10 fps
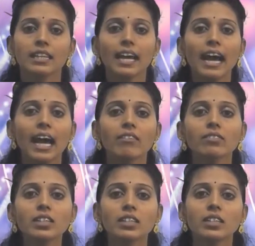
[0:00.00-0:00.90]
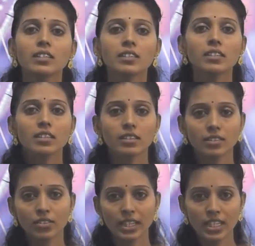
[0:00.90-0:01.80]
they have a
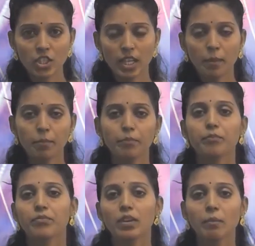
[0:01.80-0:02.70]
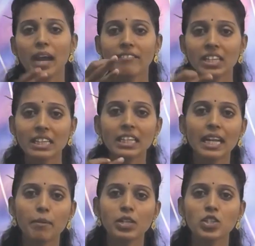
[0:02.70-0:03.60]
3D shape will be having 3
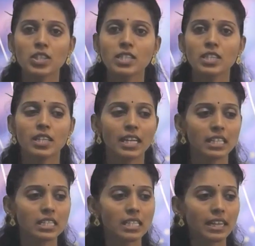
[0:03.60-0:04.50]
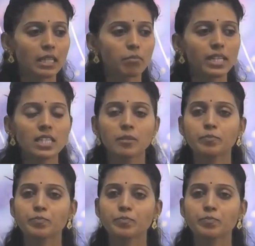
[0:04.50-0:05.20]
dimensions, that is nothing but